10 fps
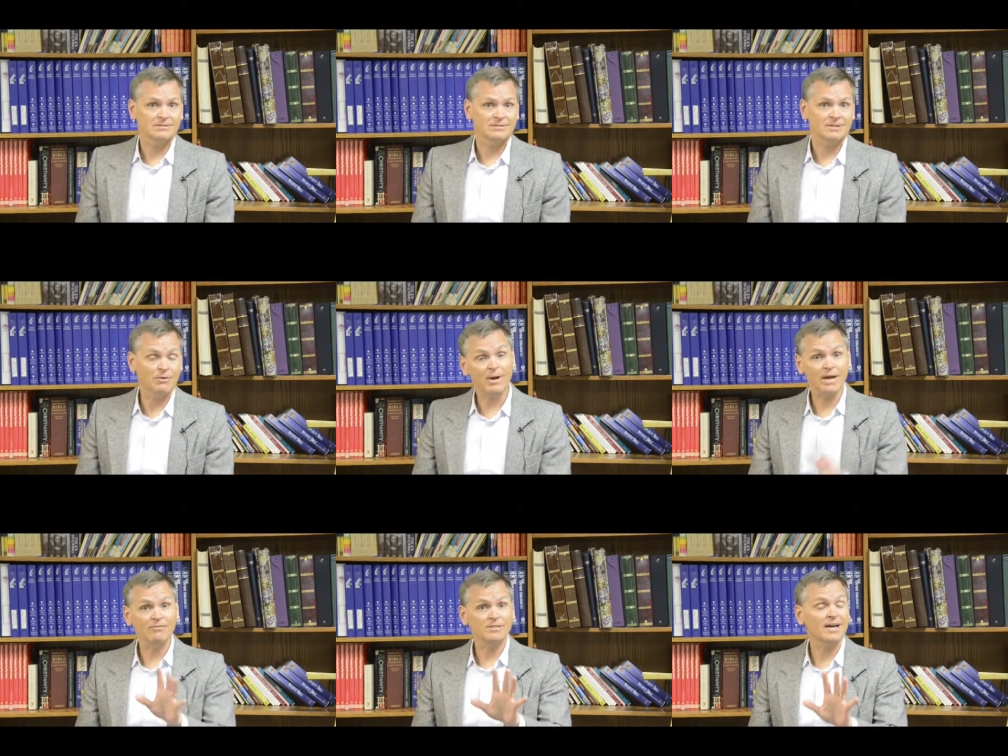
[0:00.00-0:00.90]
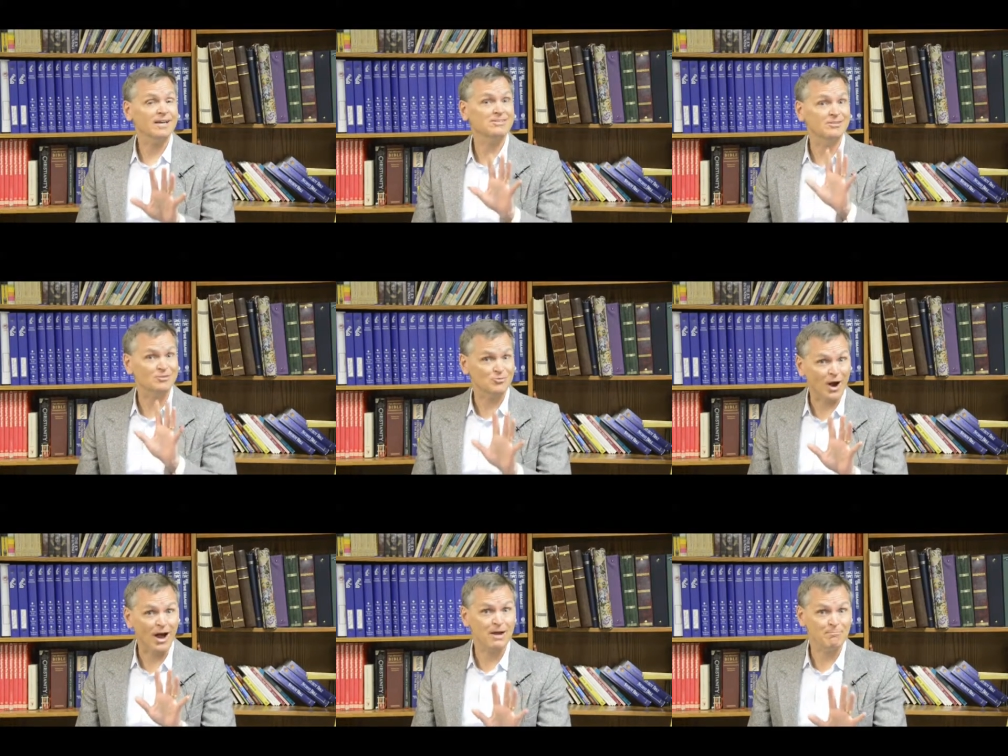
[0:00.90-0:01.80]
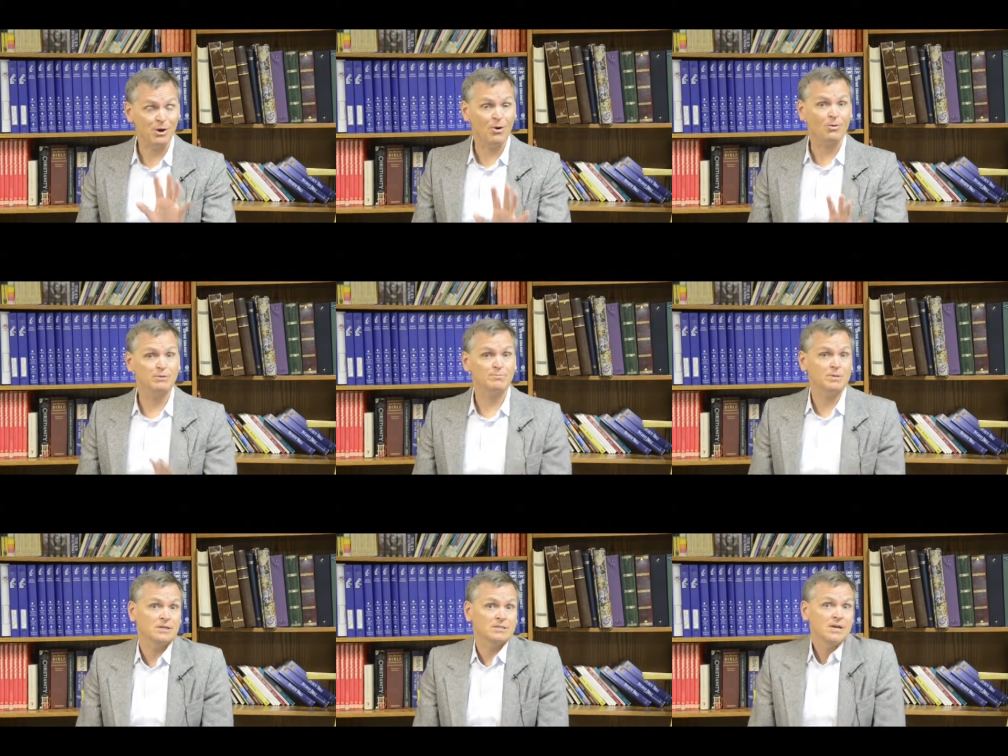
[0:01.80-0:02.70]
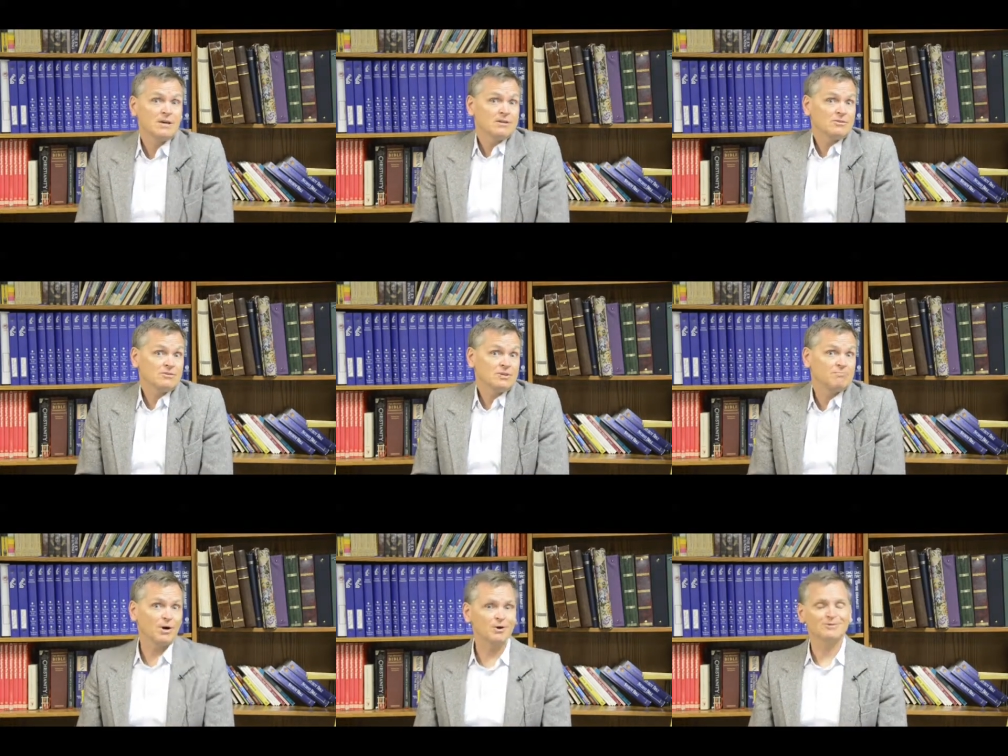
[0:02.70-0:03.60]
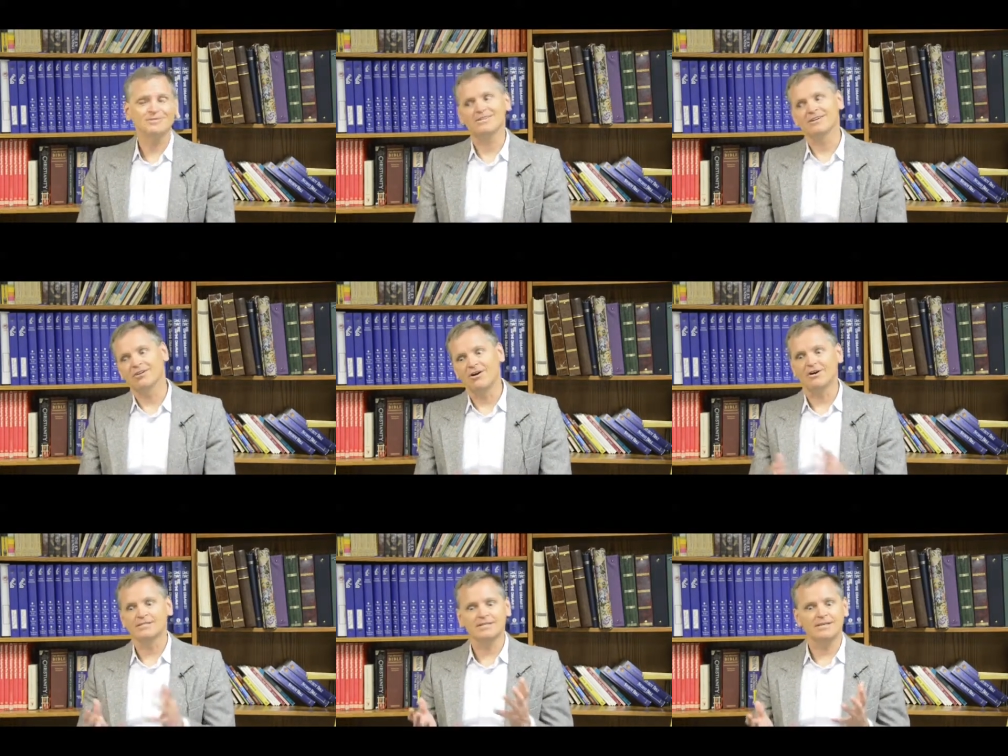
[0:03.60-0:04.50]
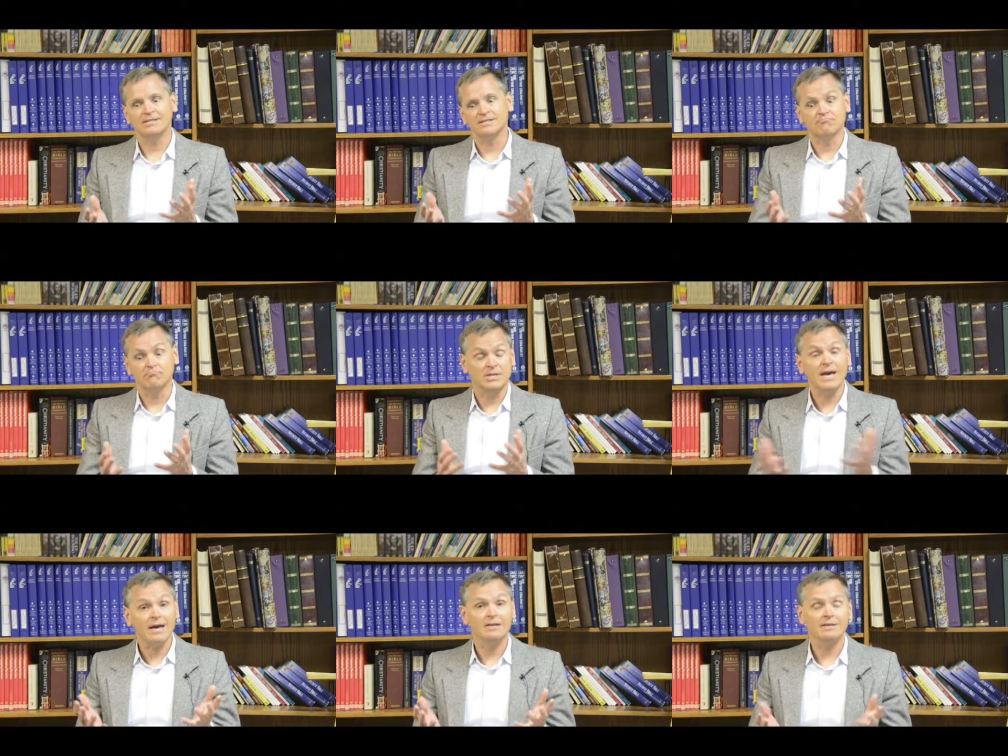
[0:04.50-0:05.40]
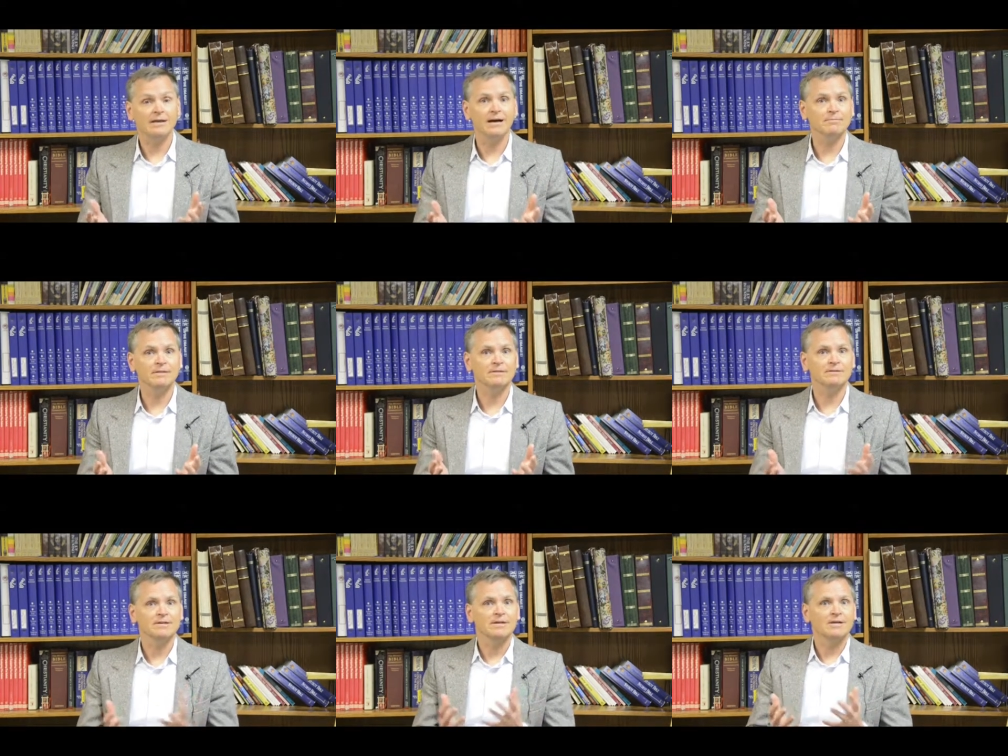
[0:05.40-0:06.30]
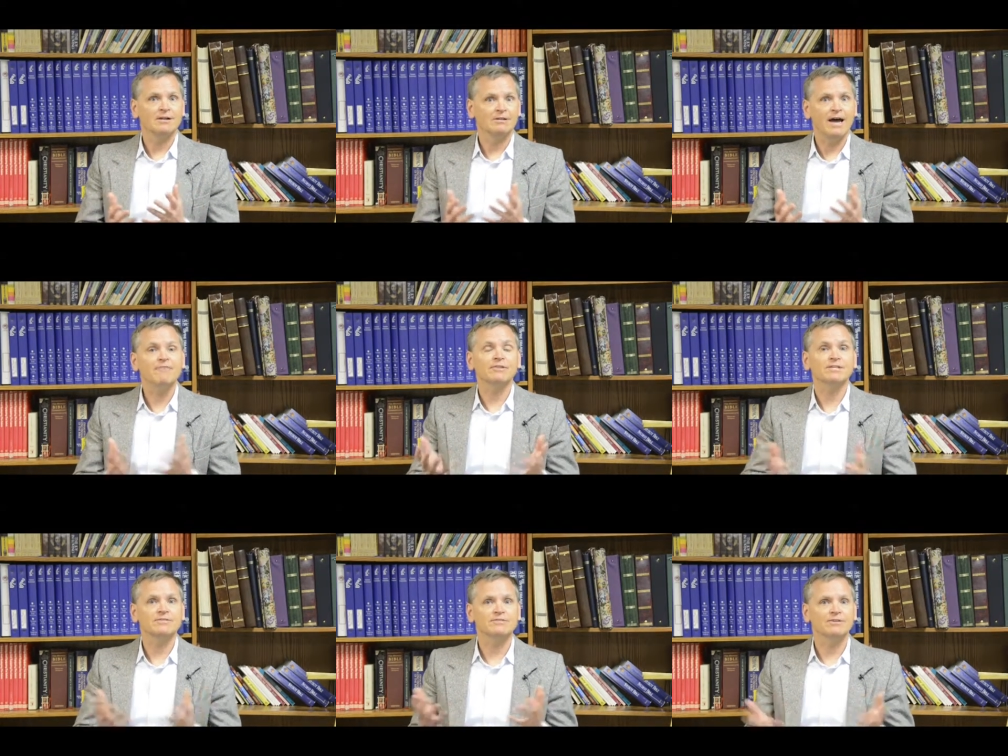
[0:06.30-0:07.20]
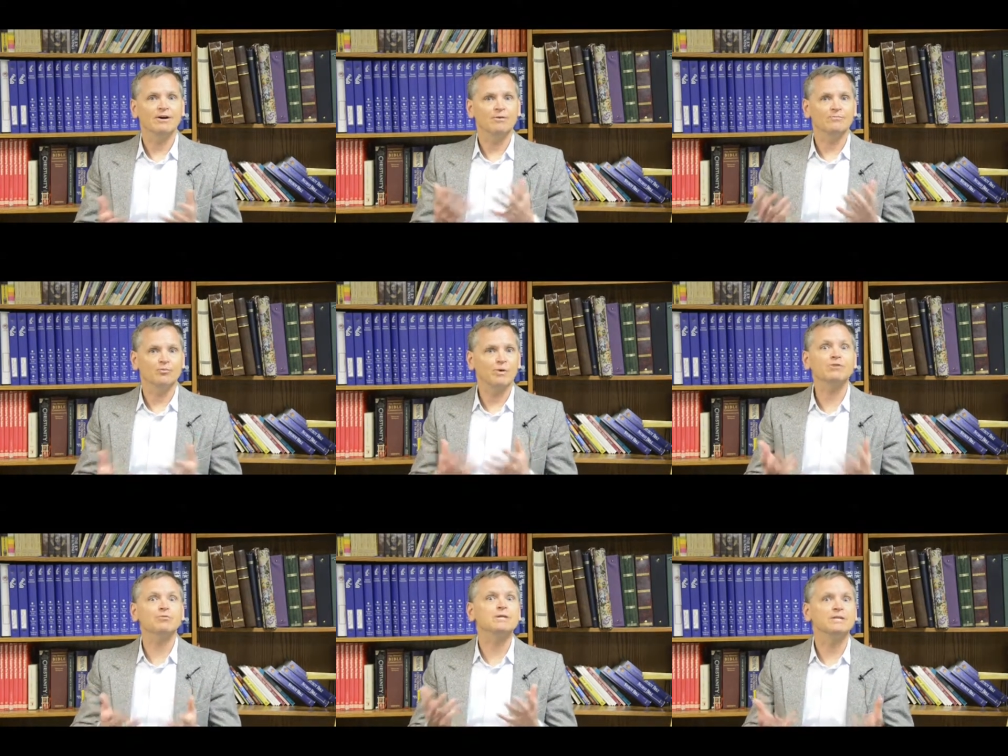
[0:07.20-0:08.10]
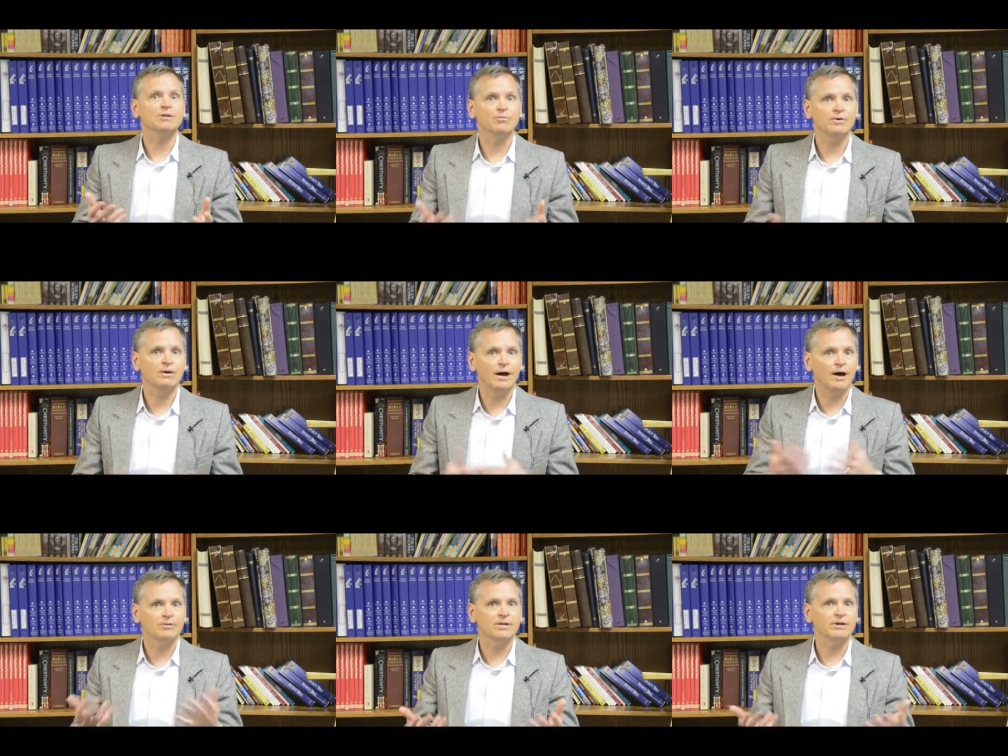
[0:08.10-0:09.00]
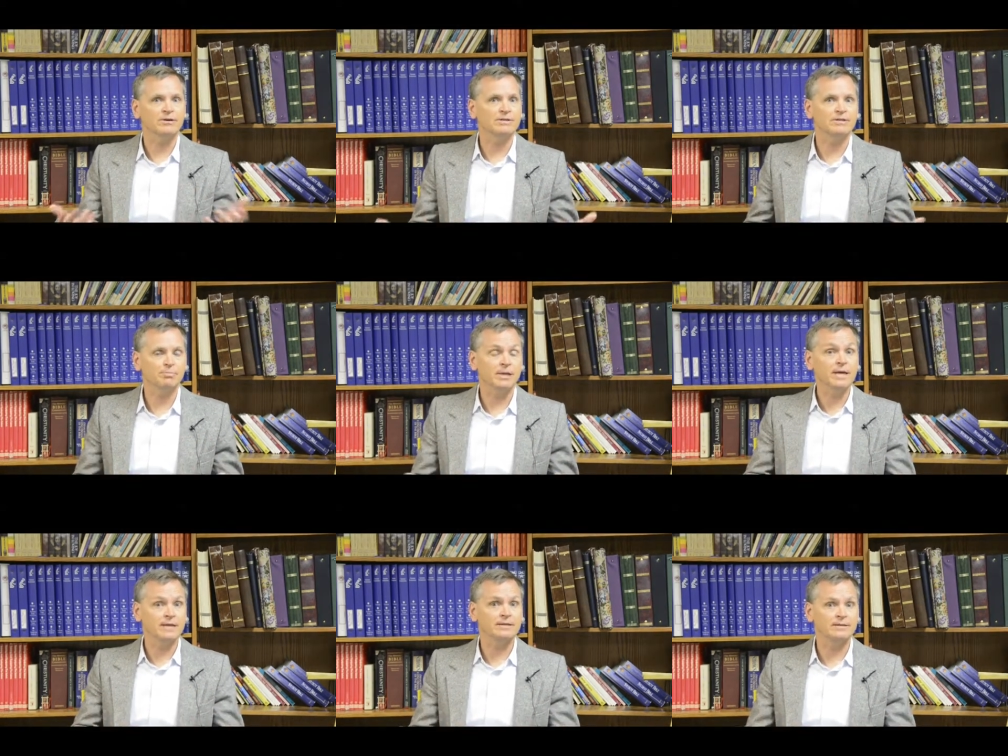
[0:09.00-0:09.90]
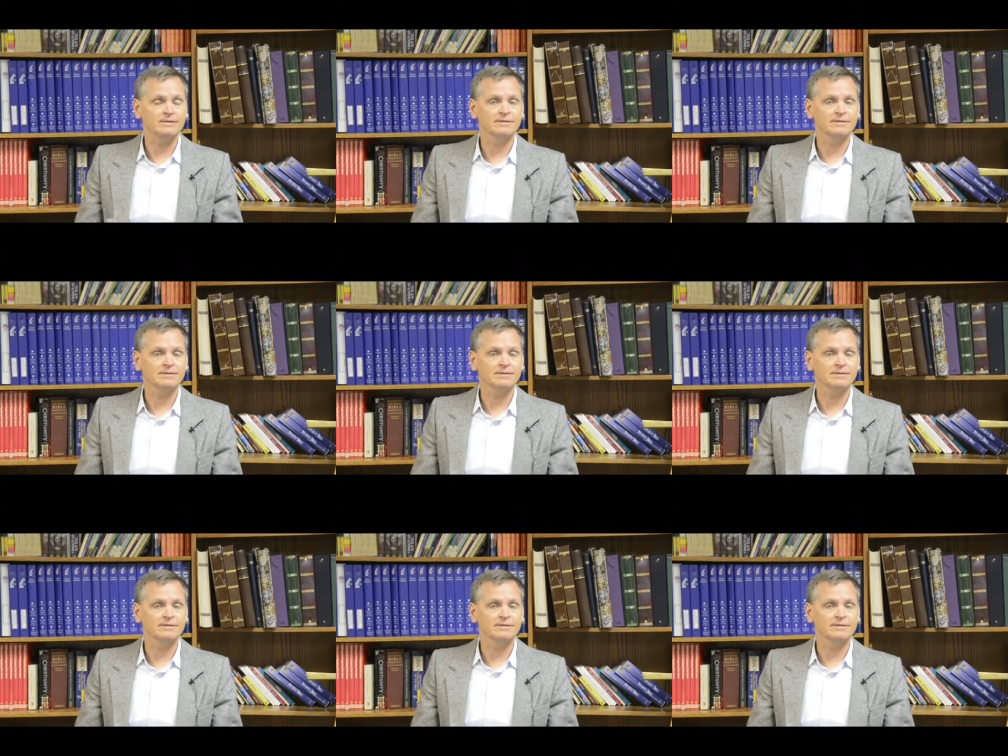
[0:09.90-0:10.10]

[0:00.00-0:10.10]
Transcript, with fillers: And I want to emphasize the dry bones because those are bones that are long since dead. I mean, lifeless, uh, withering in the, uh, out there in the plain.